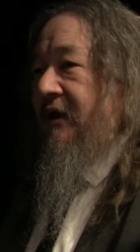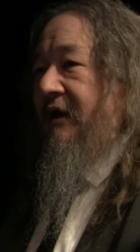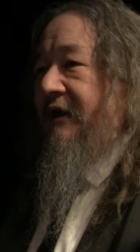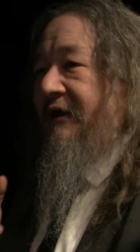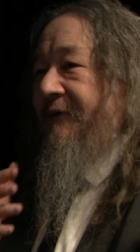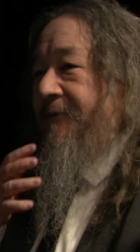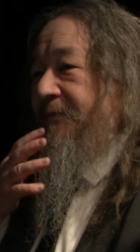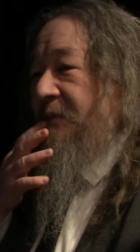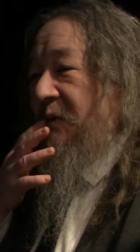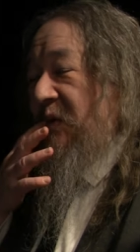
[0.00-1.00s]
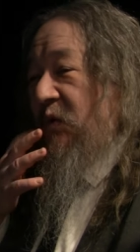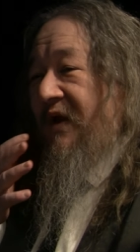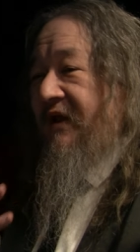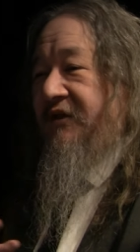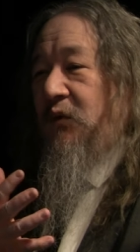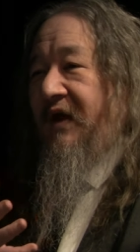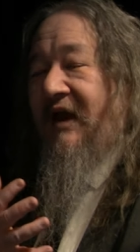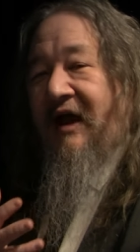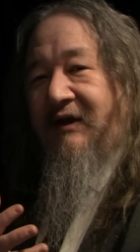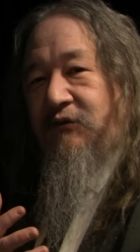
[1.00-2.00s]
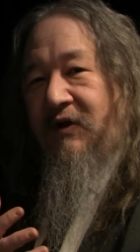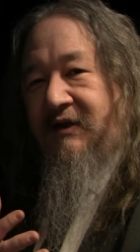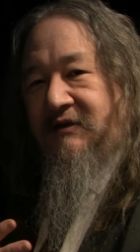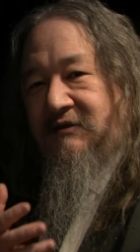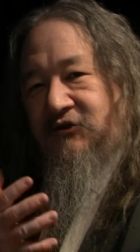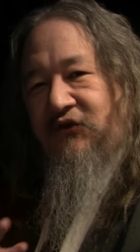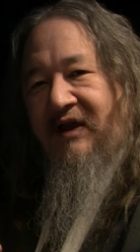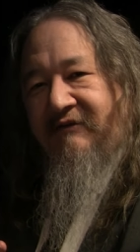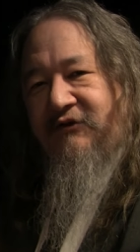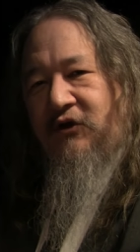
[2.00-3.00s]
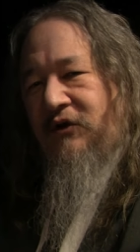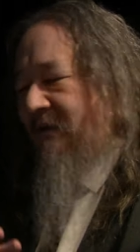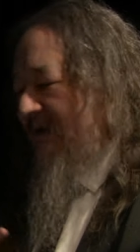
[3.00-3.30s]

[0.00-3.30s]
the way the way I write draft code. I'm